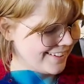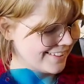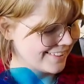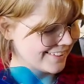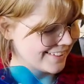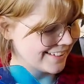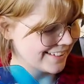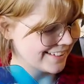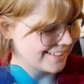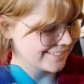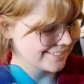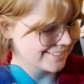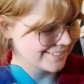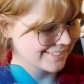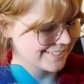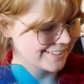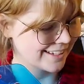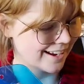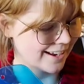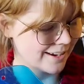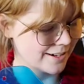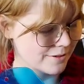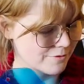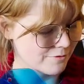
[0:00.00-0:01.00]
the little
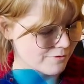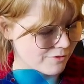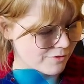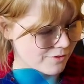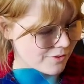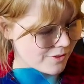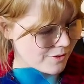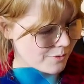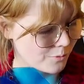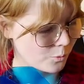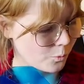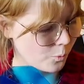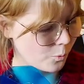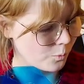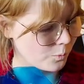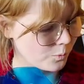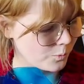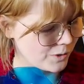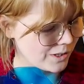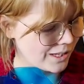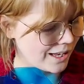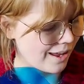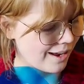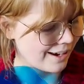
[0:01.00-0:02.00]
kind of
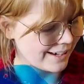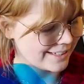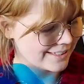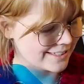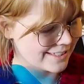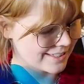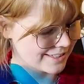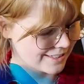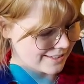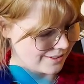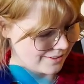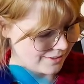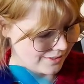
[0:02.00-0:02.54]
light